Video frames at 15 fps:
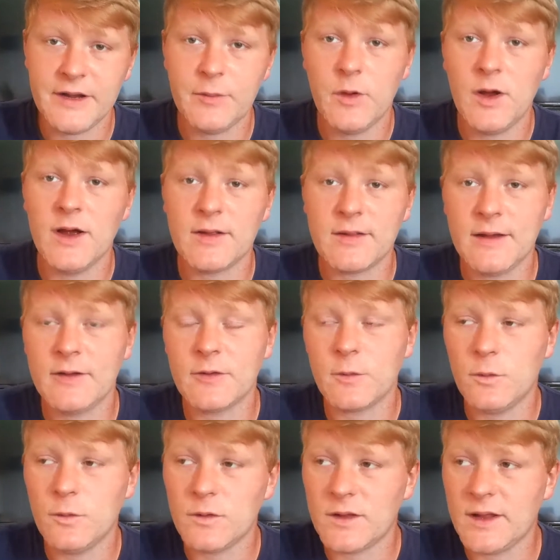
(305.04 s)
works out
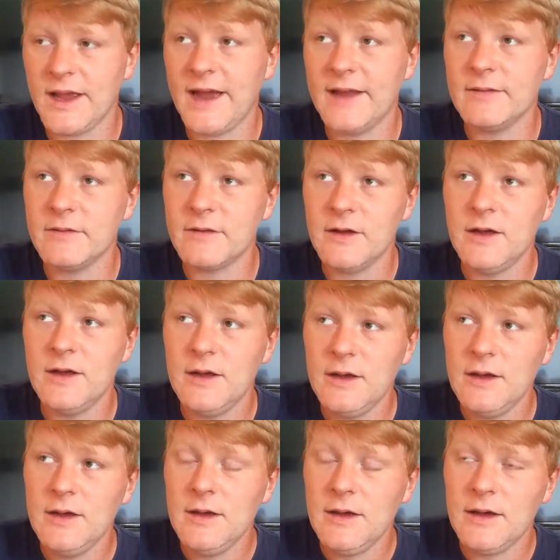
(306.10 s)
towards the end
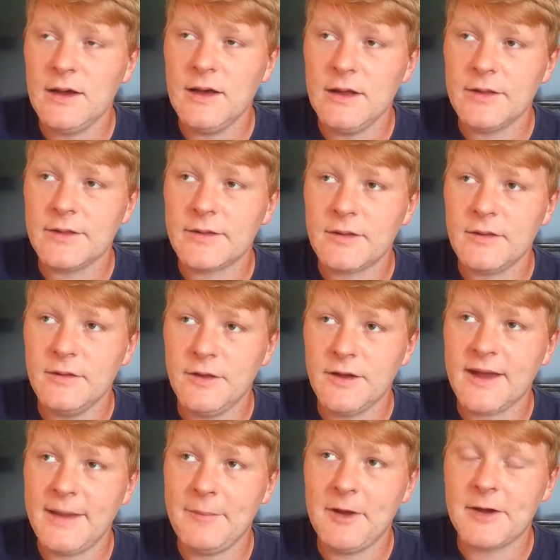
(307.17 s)
as the
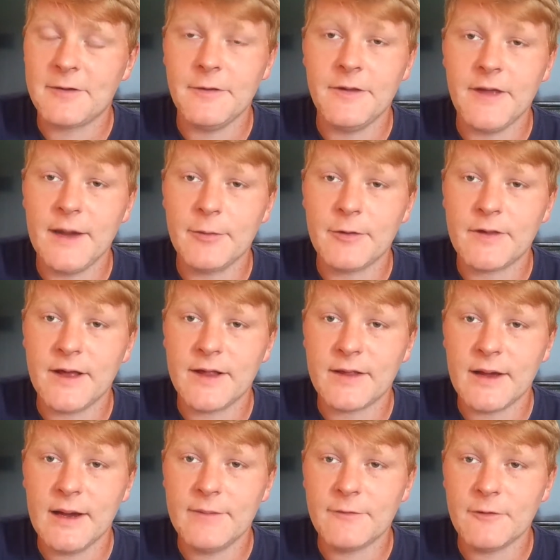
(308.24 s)
gimmick that they were
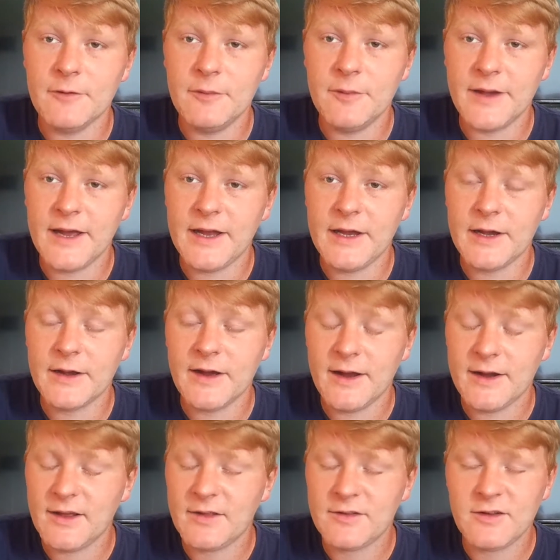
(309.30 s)
setting up from the beginning,
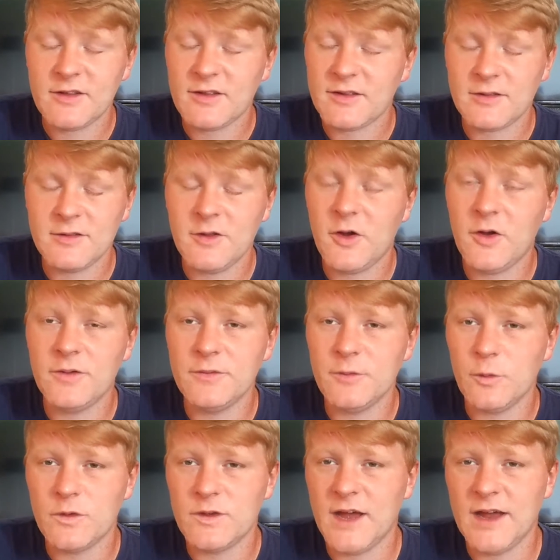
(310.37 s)
and it's just not
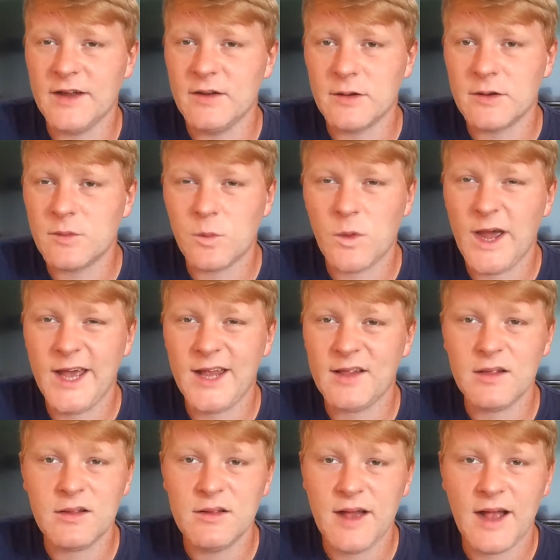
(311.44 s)
done
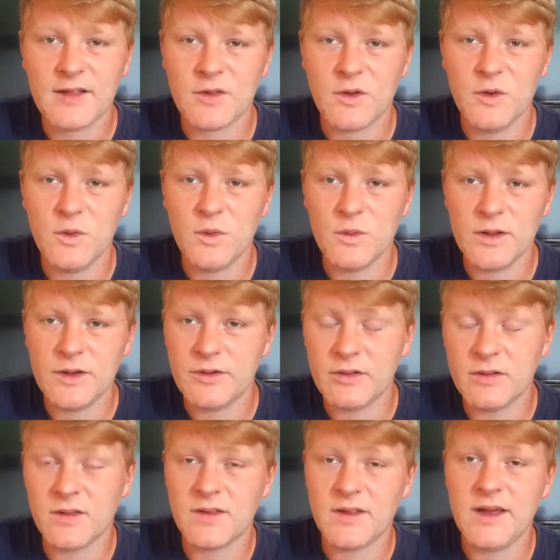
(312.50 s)
well at all. You
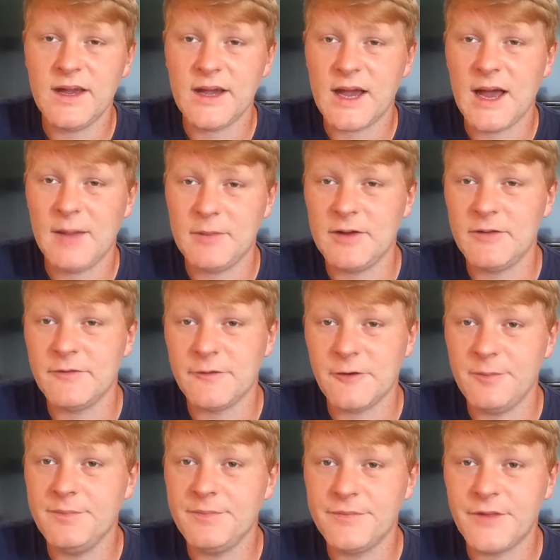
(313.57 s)
can see it coming
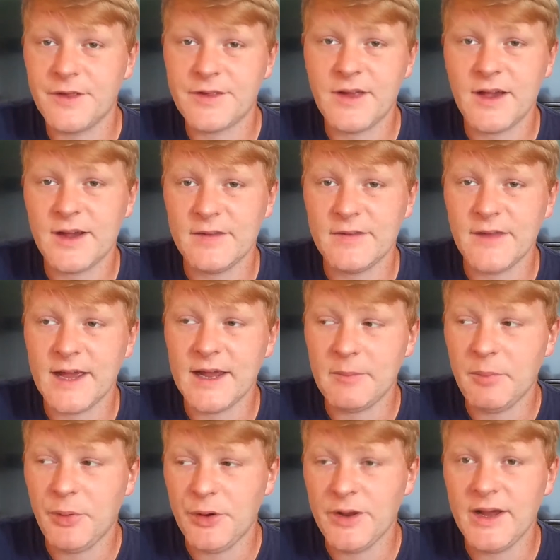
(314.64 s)
from the second they
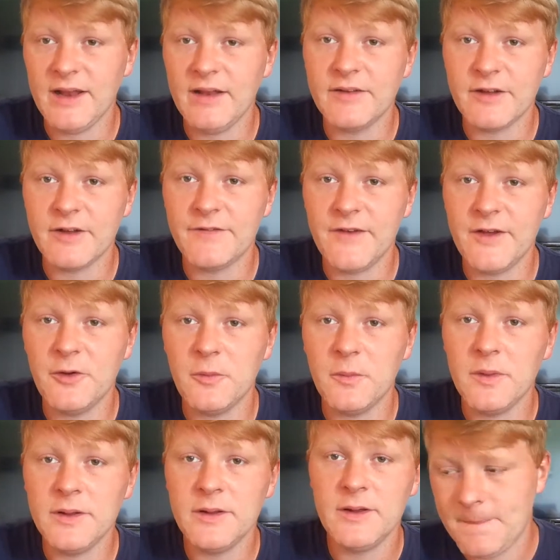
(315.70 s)
put it into the
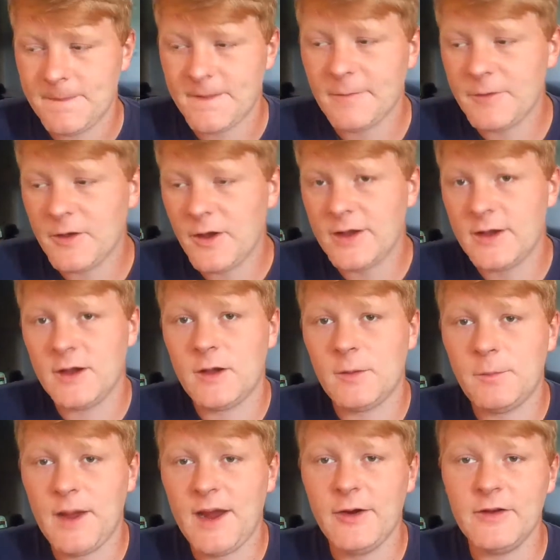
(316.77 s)
film. Something I can
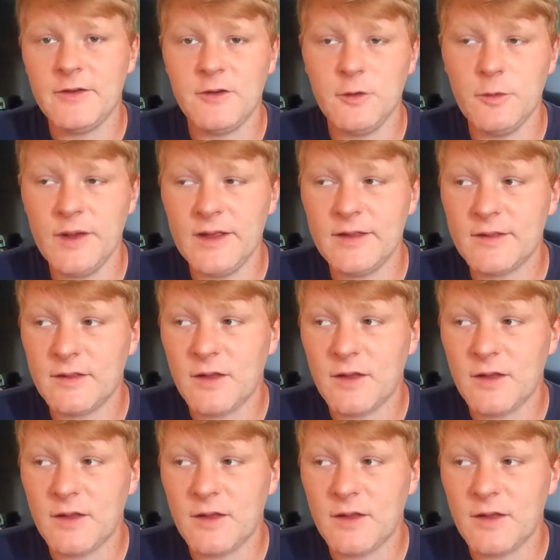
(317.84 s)
compare it to is